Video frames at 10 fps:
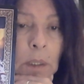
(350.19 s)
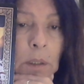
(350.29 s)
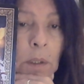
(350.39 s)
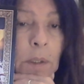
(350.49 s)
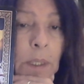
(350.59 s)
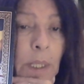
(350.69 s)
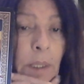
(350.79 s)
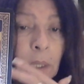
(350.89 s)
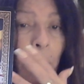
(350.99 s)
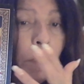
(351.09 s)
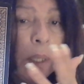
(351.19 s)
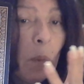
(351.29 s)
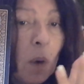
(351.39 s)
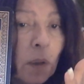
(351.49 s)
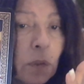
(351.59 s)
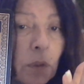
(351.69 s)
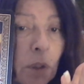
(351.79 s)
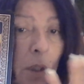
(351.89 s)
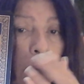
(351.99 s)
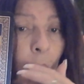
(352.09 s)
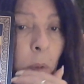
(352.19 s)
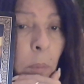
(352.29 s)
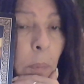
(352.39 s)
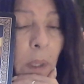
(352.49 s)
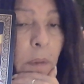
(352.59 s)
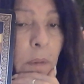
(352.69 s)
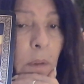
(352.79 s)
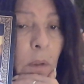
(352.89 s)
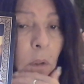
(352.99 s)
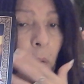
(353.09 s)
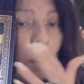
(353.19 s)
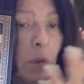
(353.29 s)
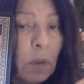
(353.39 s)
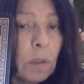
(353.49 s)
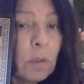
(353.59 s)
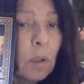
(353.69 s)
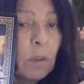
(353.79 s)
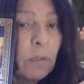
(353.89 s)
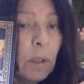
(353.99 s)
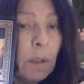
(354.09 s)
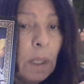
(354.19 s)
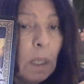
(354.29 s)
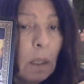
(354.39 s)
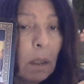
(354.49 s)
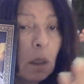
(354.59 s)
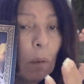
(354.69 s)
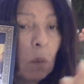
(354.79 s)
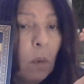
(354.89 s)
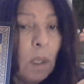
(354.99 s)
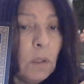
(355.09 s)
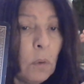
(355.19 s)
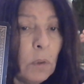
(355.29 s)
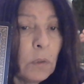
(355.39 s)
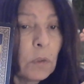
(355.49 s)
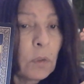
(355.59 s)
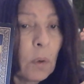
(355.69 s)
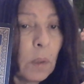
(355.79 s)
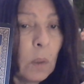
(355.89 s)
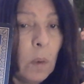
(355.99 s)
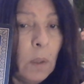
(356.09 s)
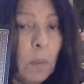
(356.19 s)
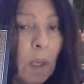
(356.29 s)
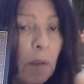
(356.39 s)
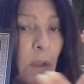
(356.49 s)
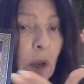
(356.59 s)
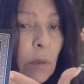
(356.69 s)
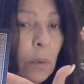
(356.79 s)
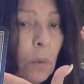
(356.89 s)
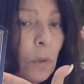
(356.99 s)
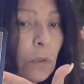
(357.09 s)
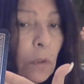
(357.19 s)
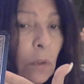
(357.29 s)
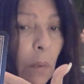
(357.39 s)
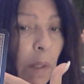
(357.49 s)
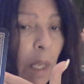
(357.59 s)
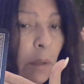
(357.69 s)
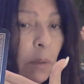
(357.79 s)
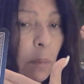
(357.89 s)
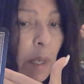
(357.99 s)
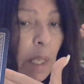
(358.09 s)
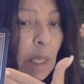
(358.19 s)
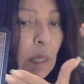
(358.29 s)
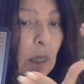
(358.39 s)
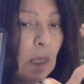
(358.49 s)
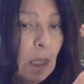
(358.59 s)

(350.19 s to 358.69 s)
Looks like somebody wants to go, but the horses are one horse is going one way, the other horse is going the other way.